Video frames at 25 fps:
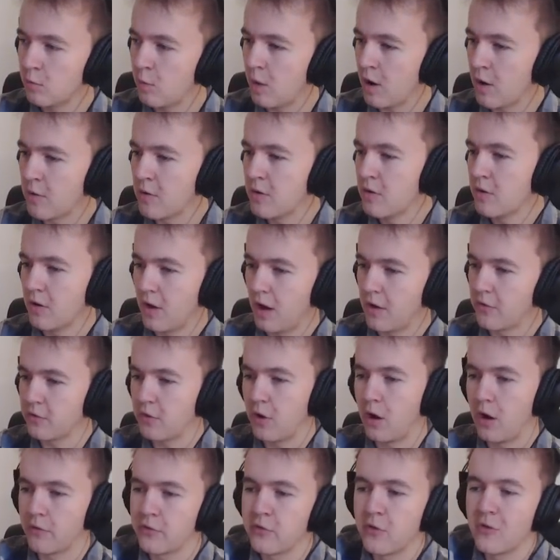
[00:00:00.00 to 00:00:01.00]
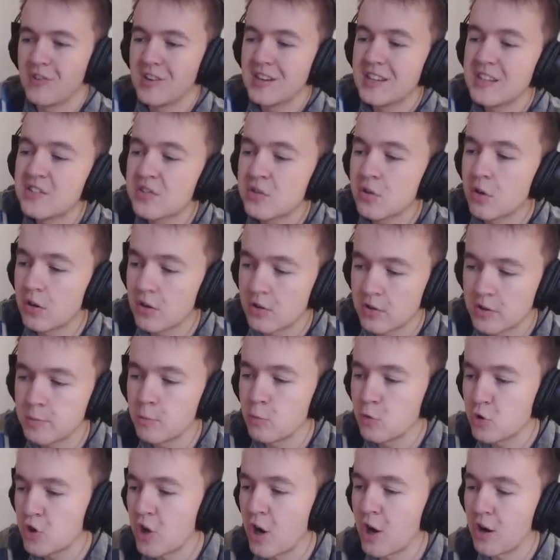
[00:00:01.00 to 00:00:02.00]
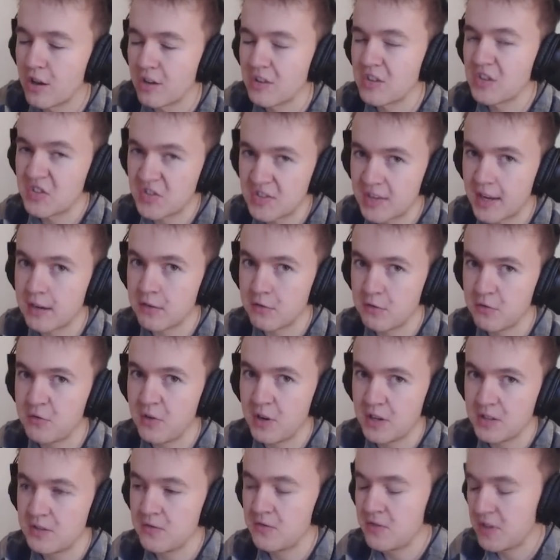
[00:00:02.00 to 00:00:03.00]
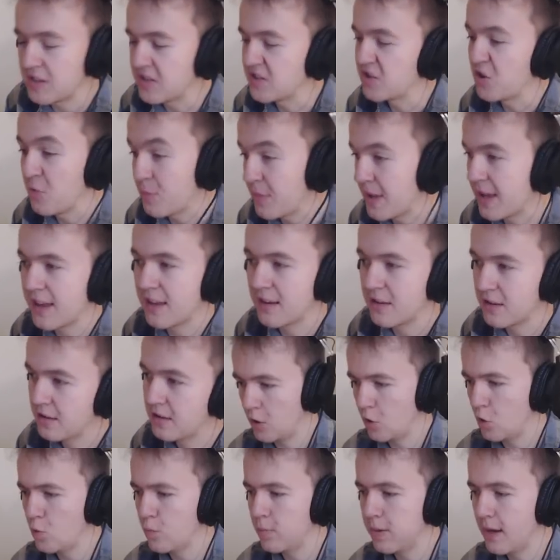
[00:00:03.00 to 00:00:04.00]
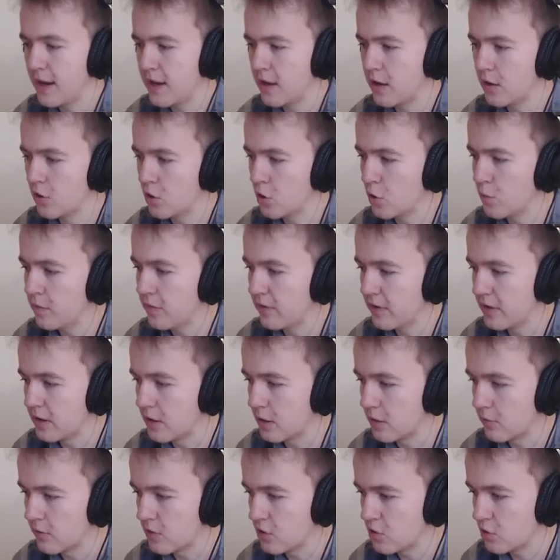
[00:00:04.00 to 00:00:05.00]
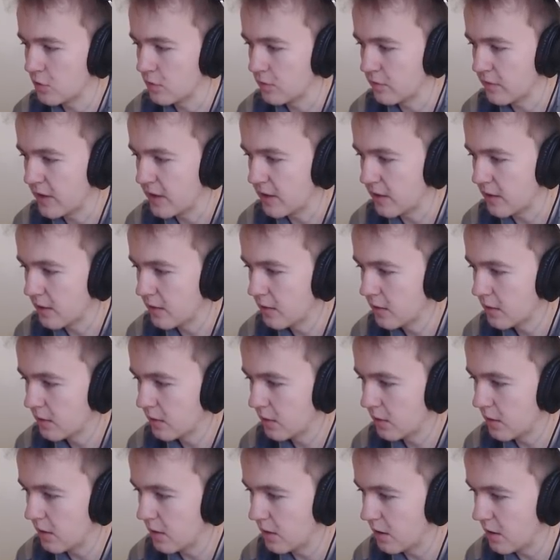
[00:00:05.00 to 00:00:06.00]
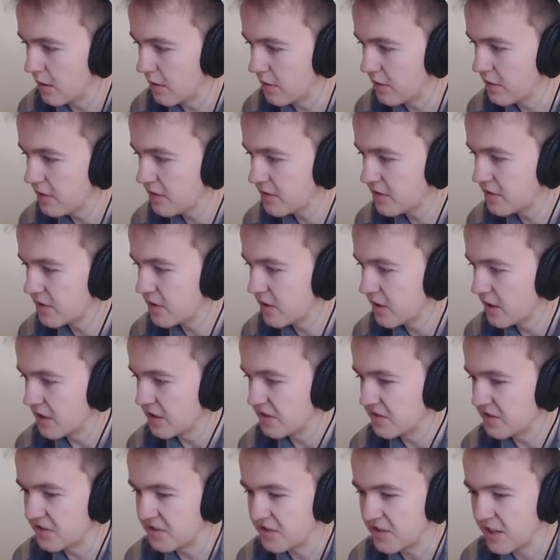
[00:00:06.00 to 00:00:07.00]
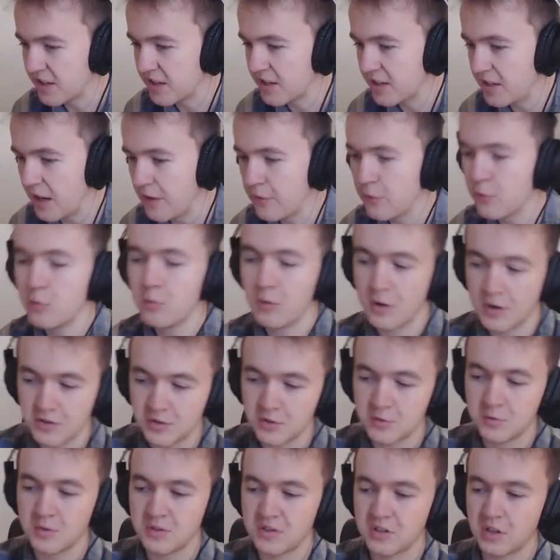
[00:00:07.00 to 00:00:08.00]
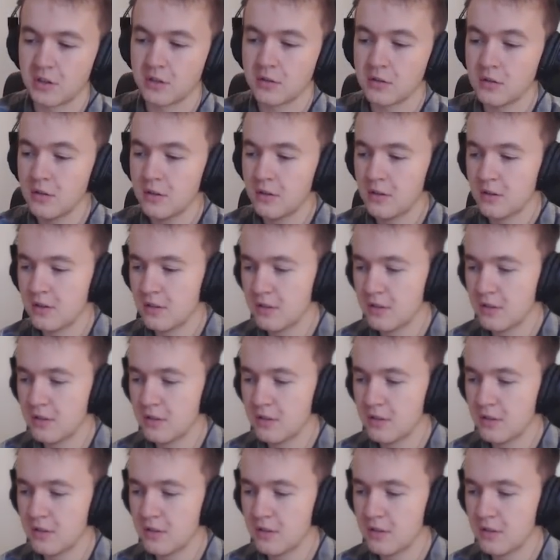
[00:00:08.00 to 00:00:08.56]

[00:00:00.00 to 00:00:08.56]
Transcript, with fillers: Well, I've, I've at least got a small child I can sacrifice if things go bad. Hello, player. Hopefully, the original Vader. Uh, this is the second level. Wait, just one second.